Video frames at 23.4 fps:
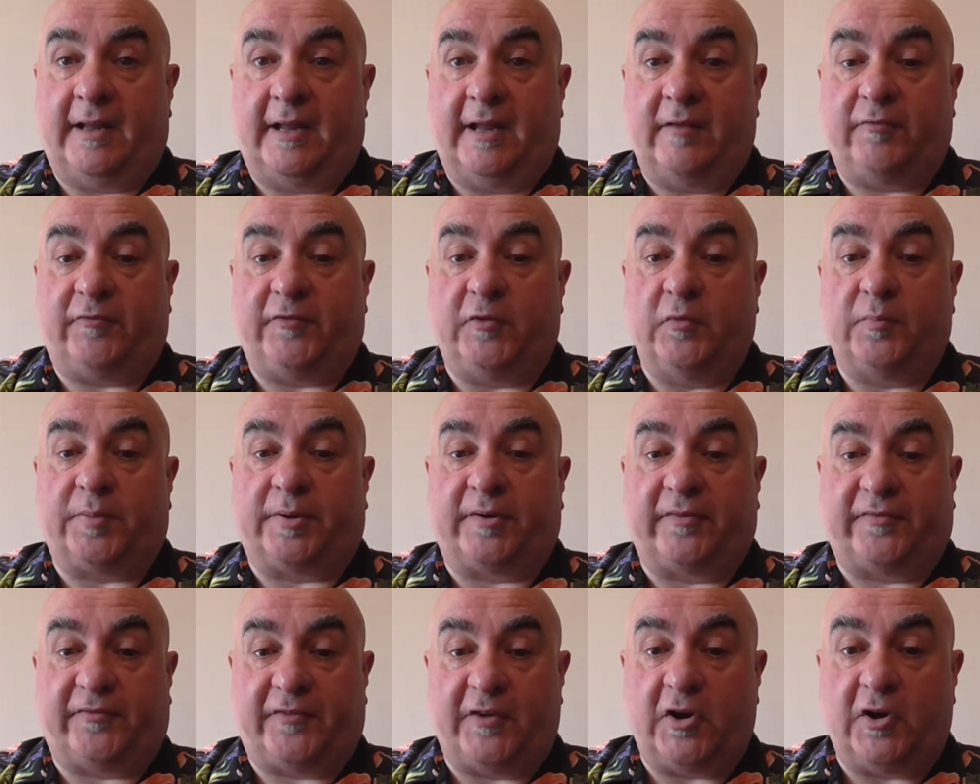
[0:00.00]
If you
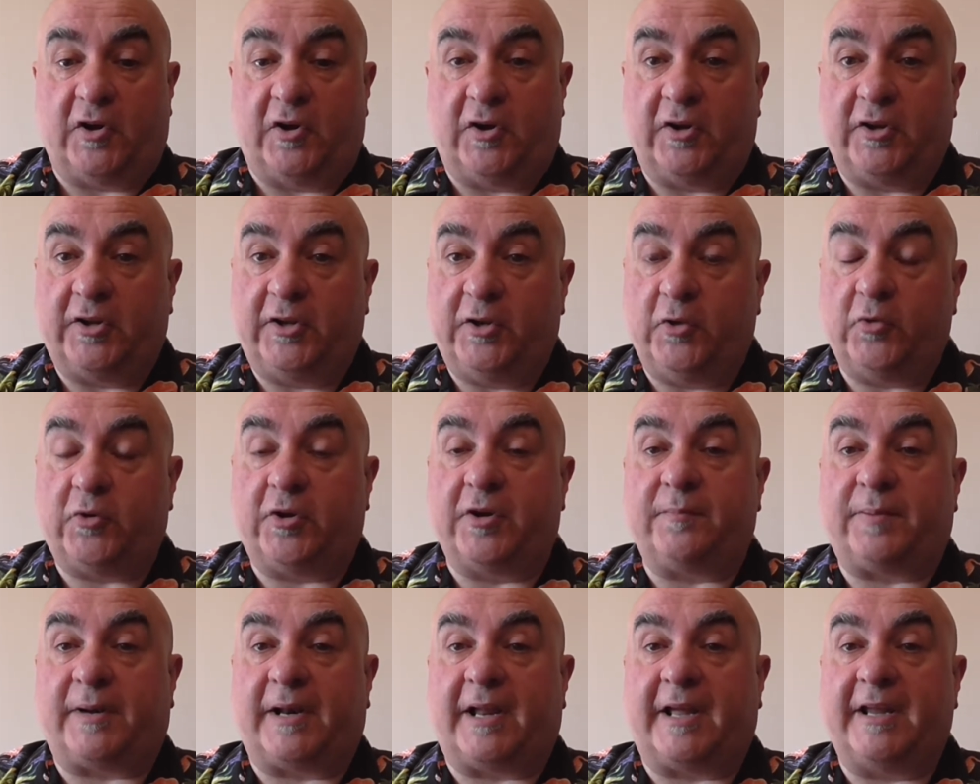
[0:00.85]
prefer, you
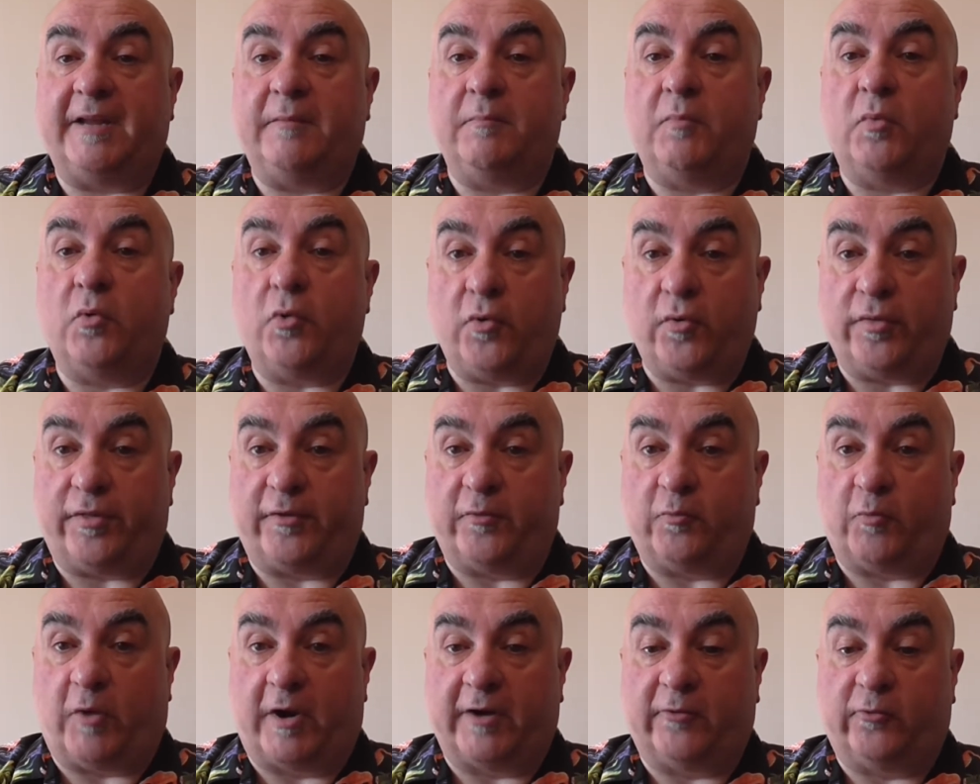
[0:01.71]
can play more
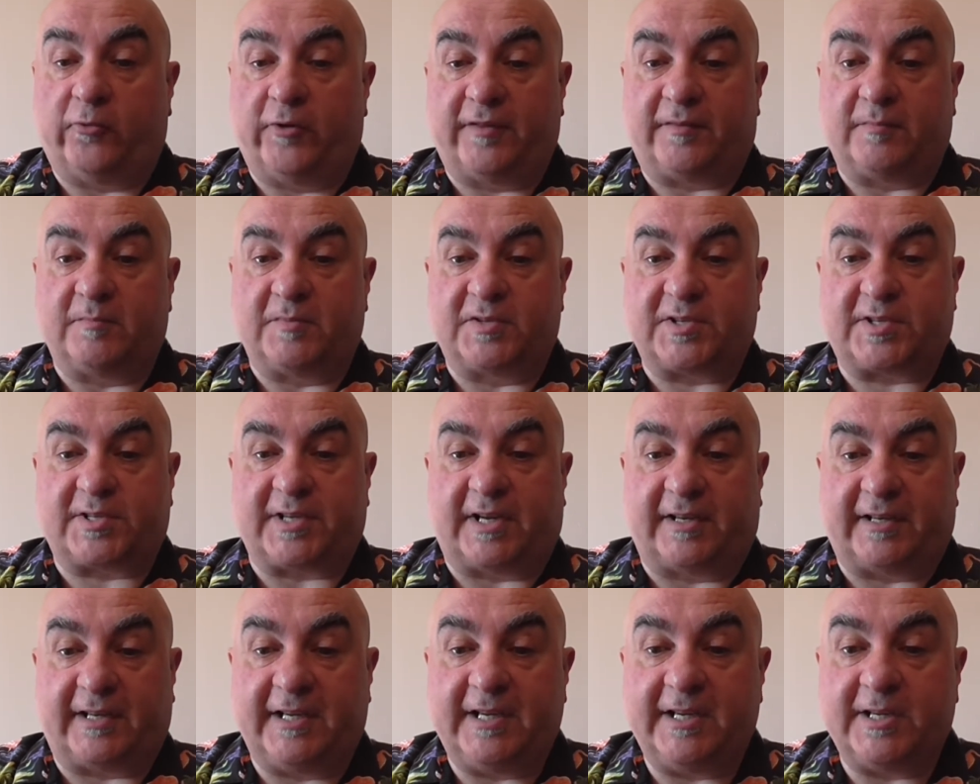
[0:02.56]
than one rhythm
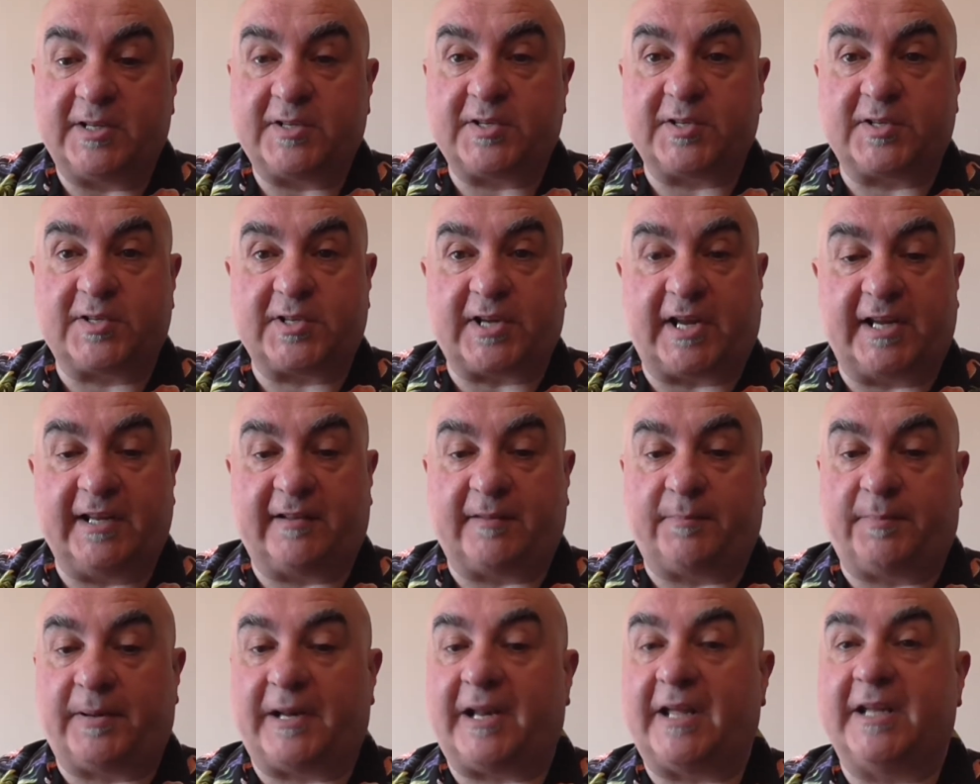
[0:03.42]
study to take
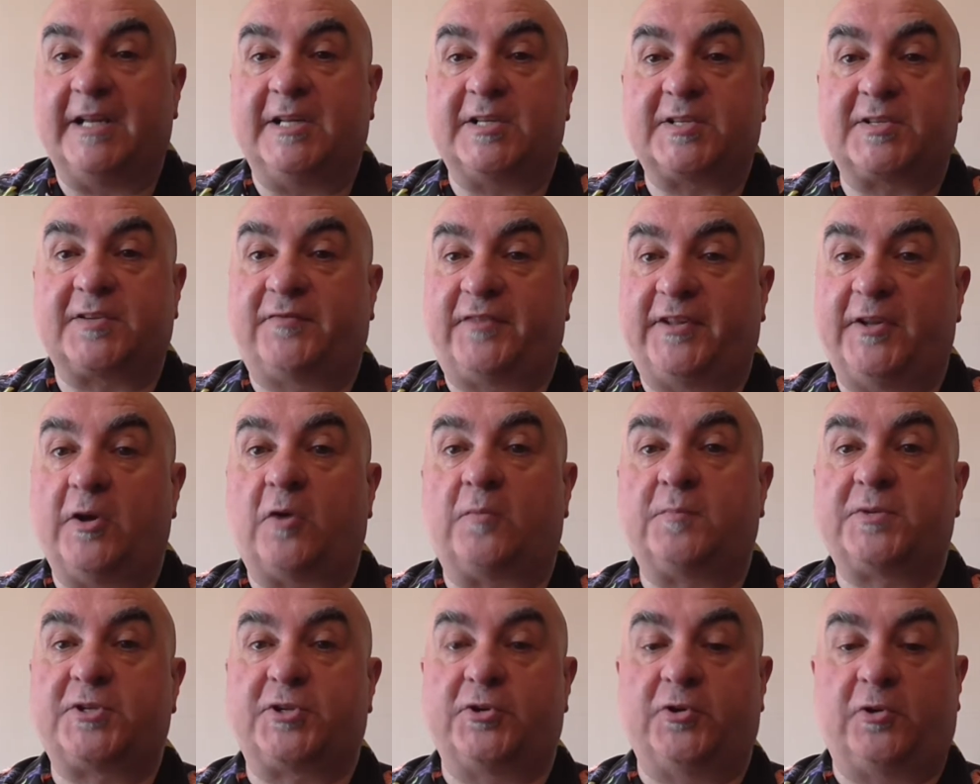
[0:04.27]
the place of the
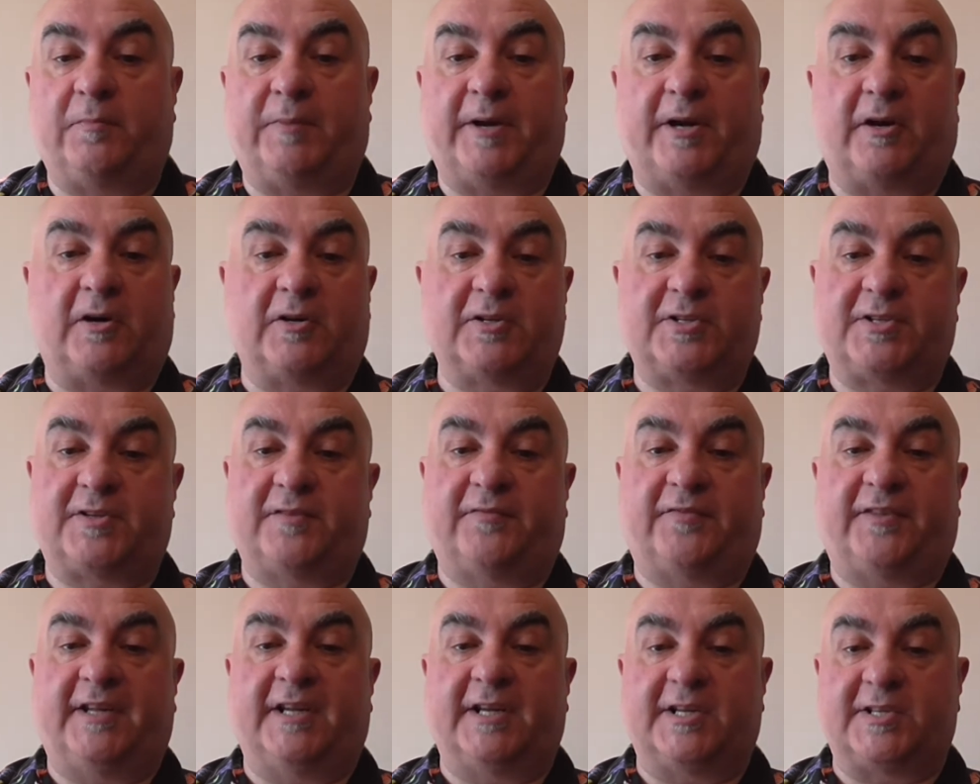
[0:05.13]
optional parts
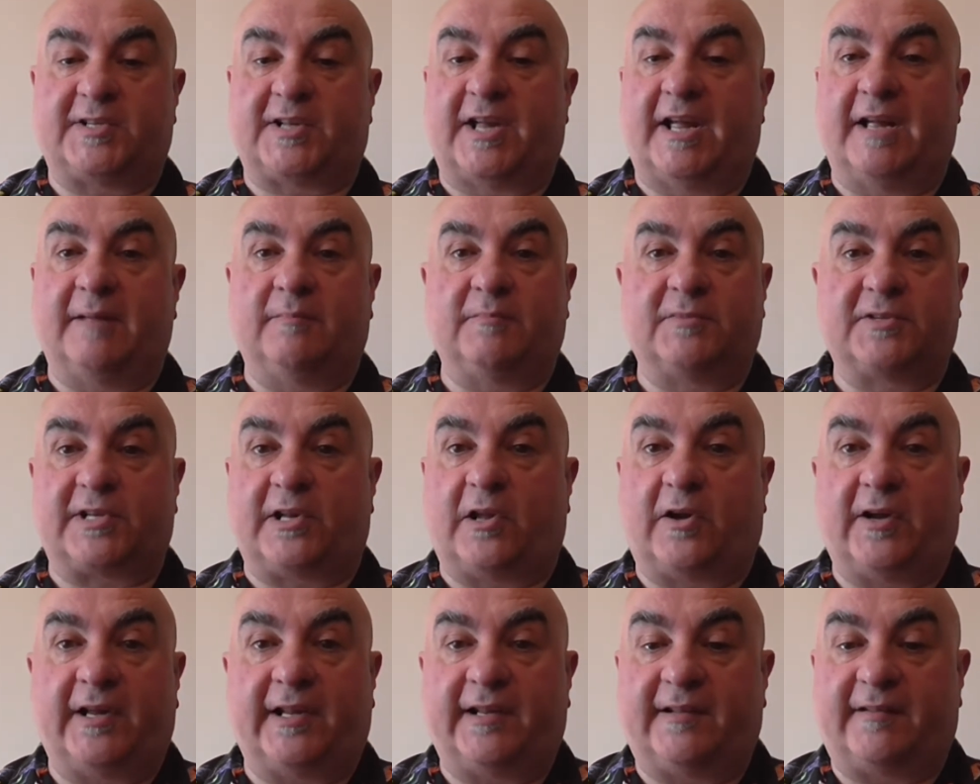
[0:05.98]
of the exams,
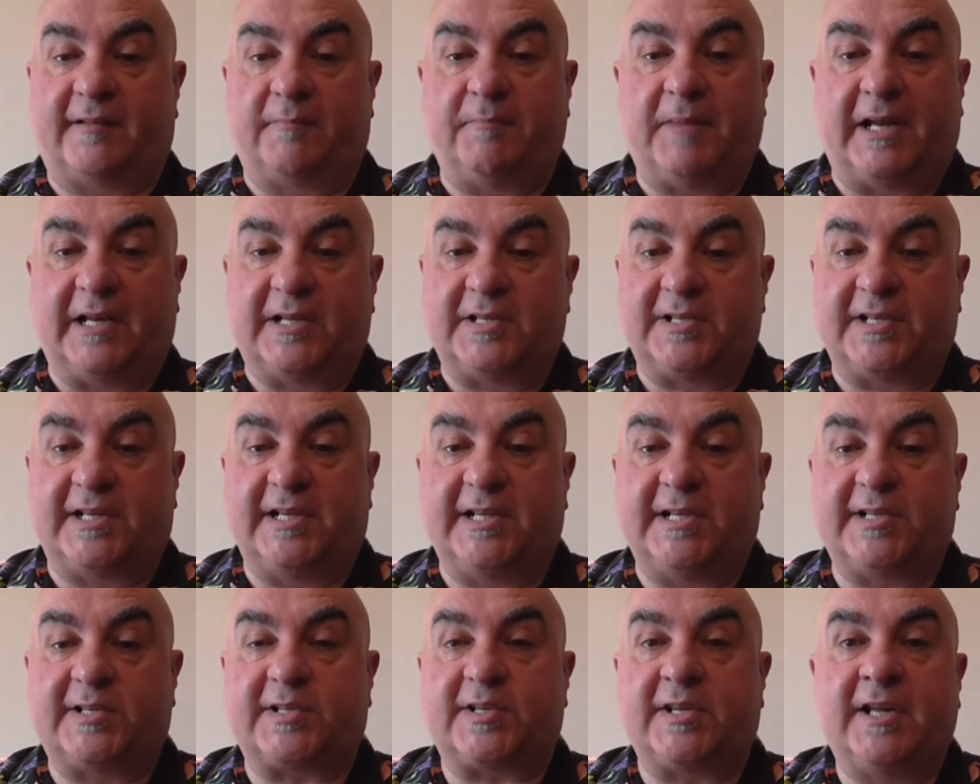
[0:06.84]
like the
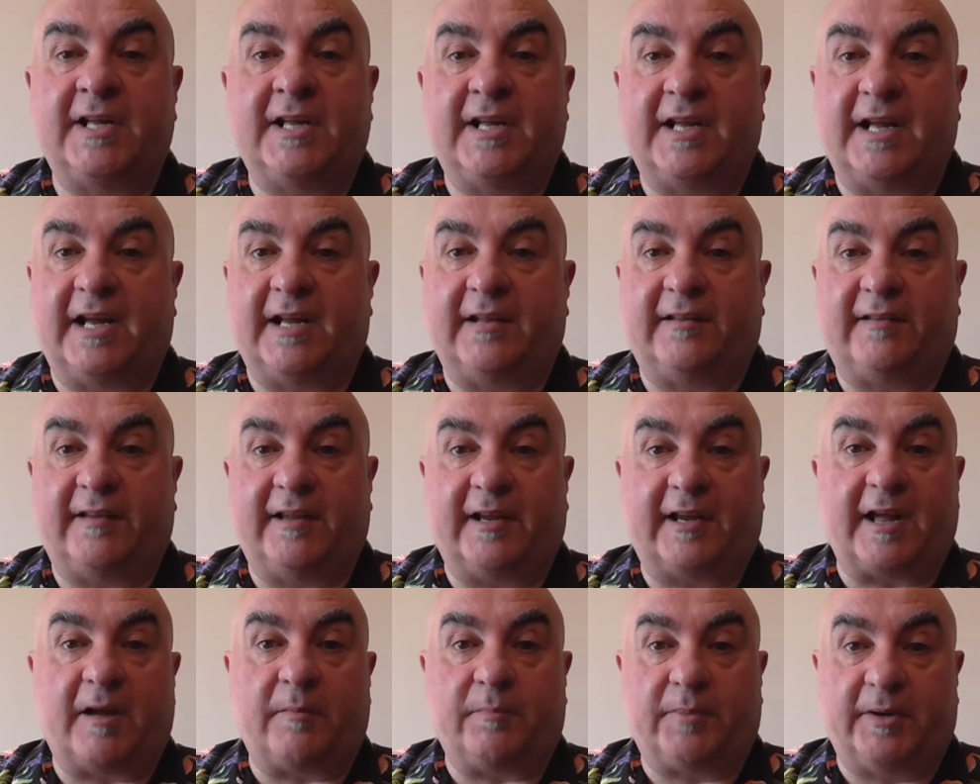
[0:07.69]
melodies and the
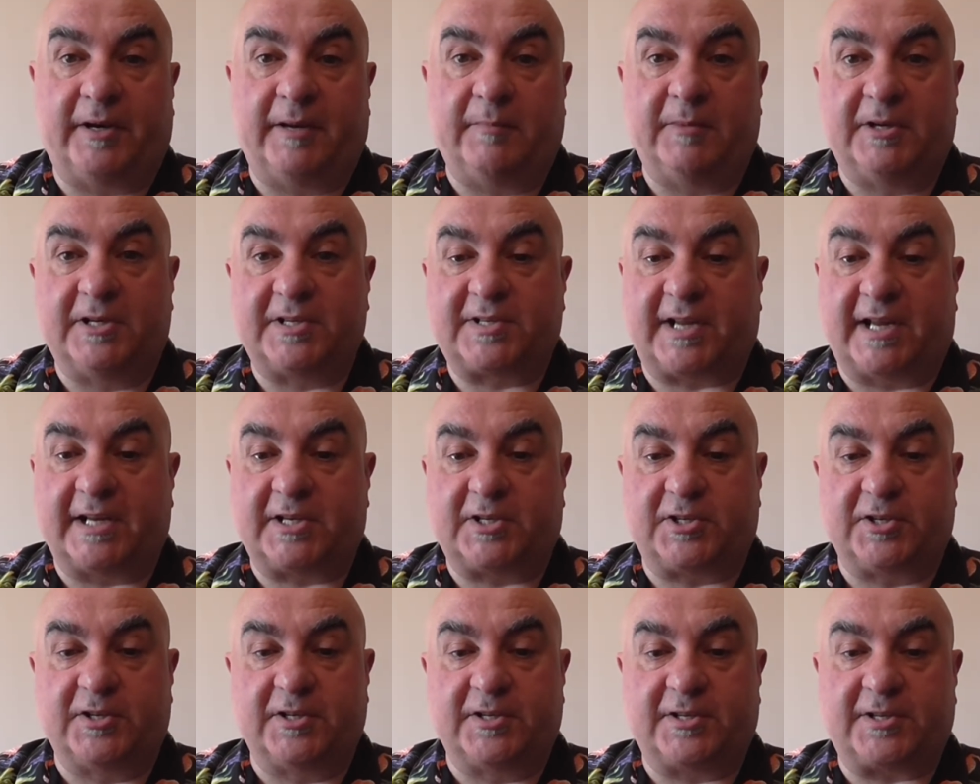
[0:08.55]
accompaniment
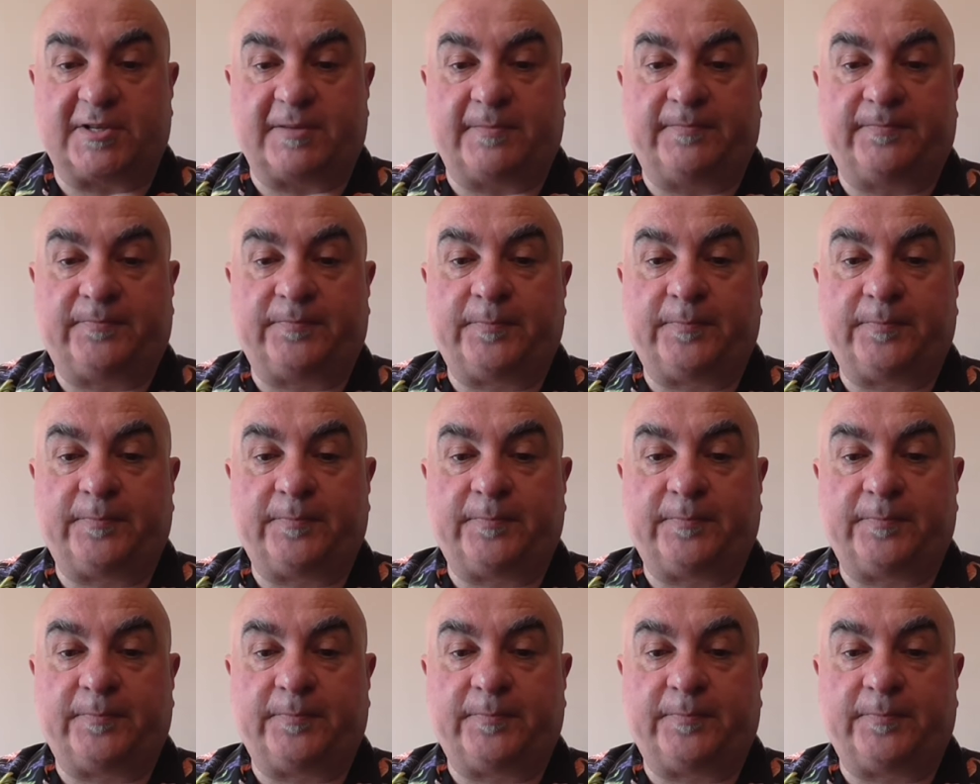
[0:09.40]
sections.